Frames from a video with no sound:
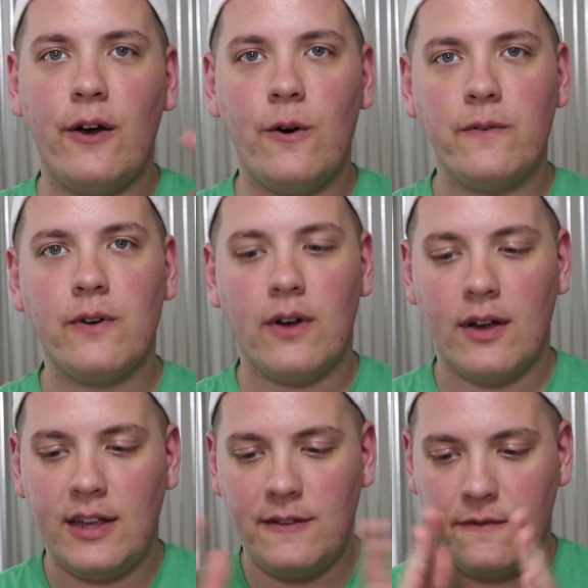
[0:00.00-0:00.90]

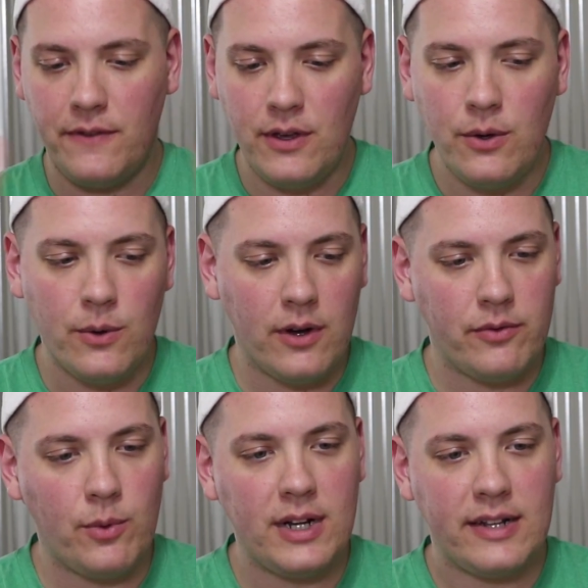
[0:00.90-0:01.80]
overarching view
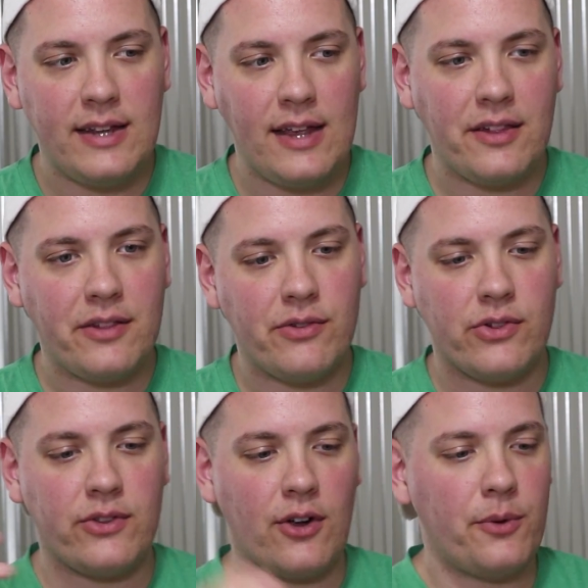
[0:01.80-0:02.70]
of what it takes to
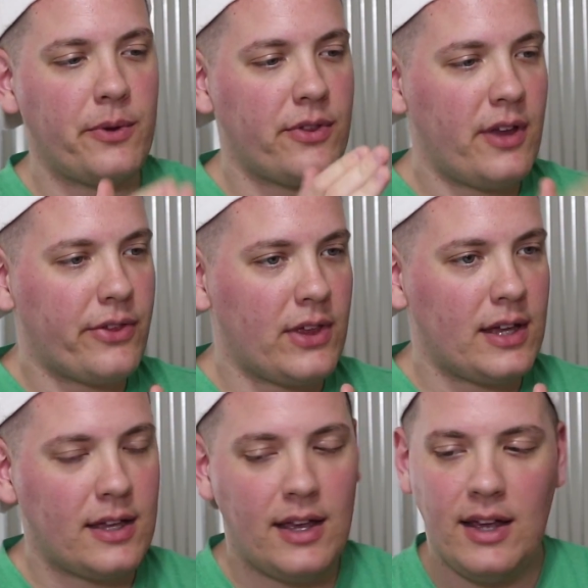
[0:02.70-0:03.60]
start with
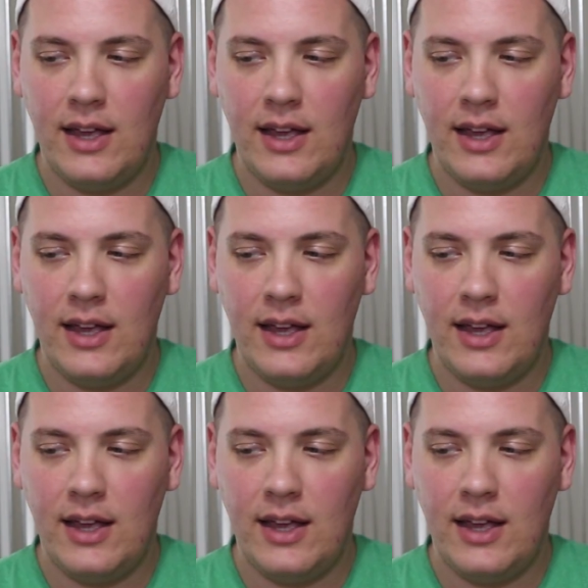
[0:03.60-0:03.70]
nothing